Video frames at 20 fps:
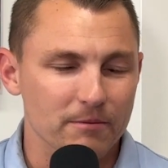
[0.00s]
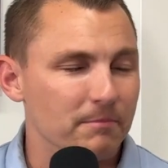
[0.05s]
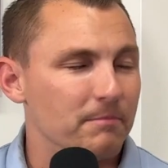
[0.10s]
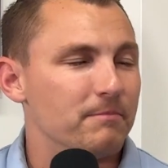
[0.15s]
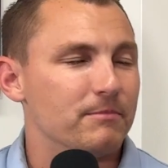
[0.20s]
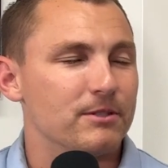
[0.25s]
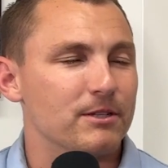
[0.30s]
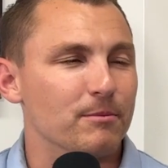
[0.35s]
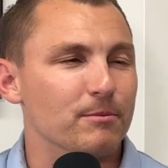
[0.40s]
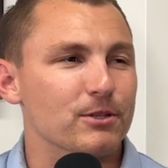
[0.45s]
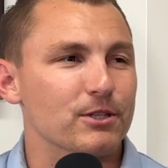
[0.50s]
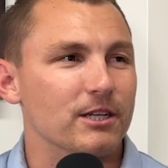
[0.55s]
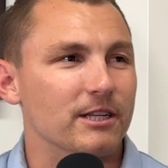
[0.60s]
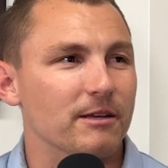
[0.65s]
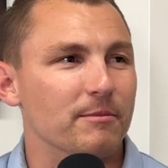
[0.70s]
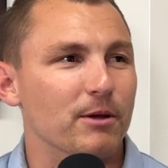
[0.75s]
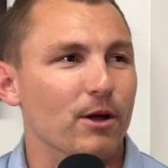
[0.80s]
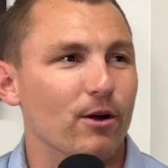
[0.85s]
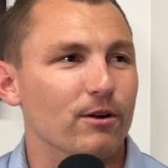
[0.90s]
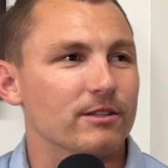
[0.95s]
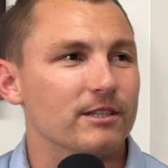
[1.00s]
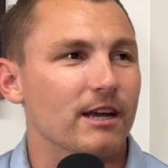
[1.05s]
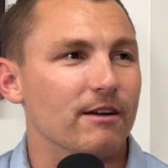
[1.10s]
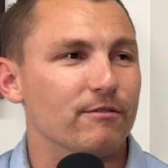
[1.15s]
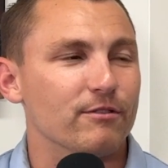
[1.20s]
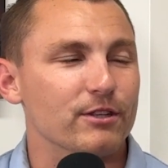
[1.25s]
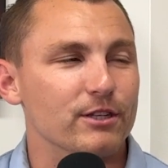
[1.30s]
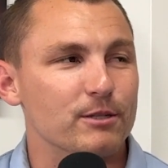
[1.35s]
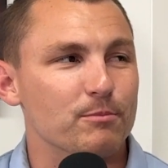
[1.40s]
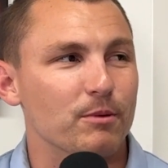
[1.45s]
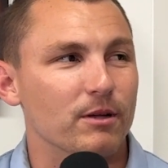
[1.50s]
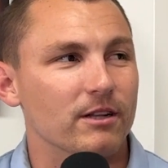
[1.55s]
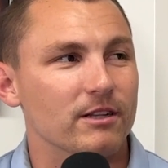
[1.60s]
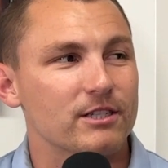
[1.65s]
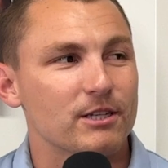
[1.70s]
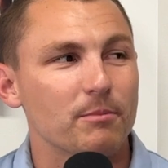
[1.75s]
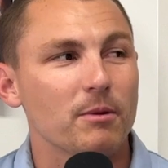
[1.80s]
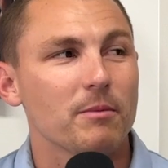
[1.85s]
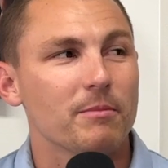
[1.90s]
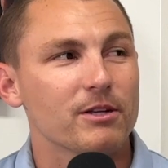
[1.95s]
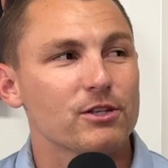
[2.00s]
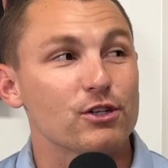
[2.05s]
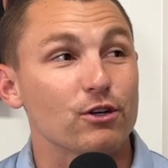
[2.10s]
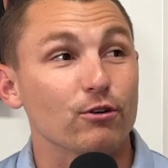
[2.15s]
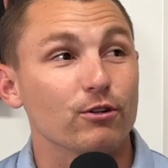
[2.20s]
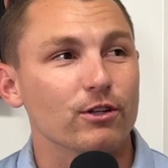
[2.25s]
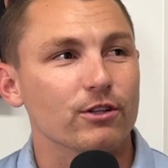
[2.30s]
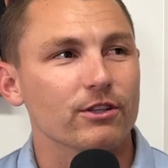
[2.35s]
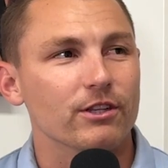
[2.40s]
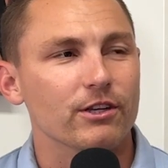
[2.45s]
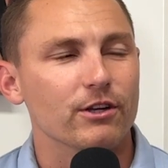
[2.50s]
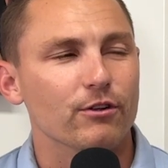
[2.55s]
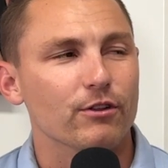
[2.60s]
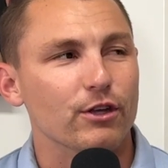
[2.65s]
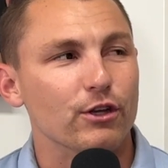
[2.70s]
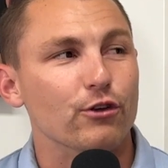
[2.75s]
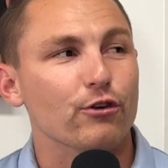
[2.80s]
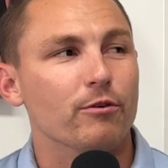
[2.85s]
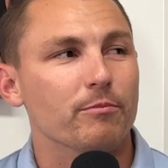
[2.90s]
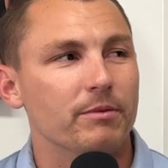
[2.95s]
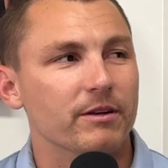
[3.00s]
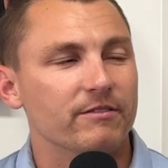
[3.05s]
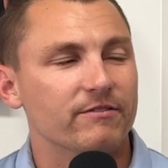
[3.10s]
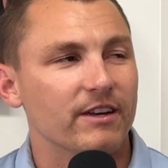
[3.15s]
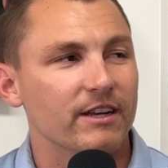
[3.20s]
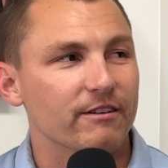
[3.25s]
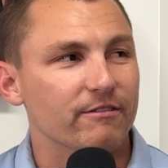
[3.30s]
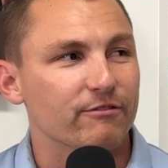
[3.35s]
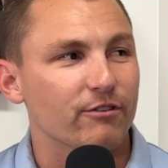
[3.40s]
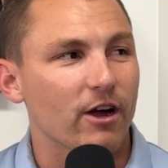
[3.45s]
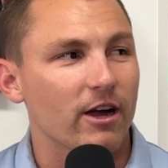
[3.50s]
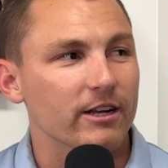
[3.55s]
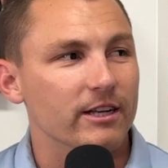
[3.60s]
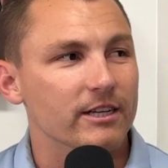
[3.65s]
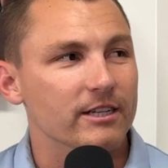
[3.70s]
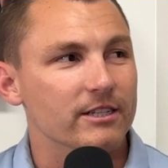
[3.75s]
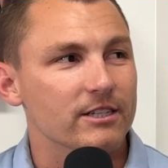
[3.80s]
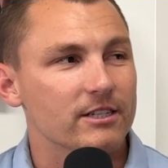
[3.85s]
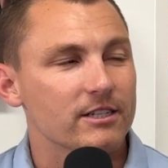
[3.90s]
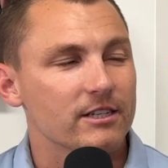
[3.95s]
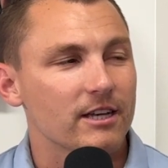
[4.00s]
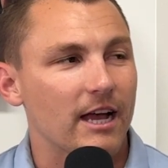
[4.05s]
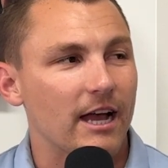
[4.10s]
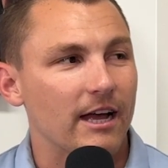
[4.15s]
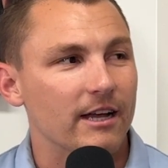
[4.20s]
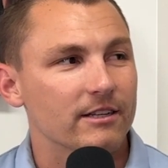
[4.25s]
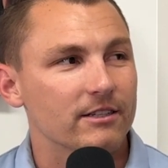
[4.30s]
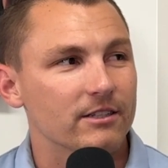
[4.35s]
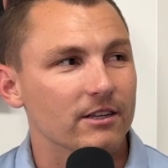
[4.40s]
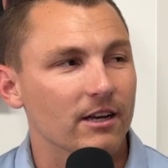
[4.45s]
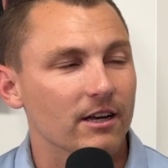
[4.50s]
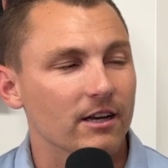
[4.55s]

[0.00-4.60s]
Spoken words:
someone's gonna give me a hard time for this, but somebody mentioned earlier in the year that you're a big fan of Fridays at.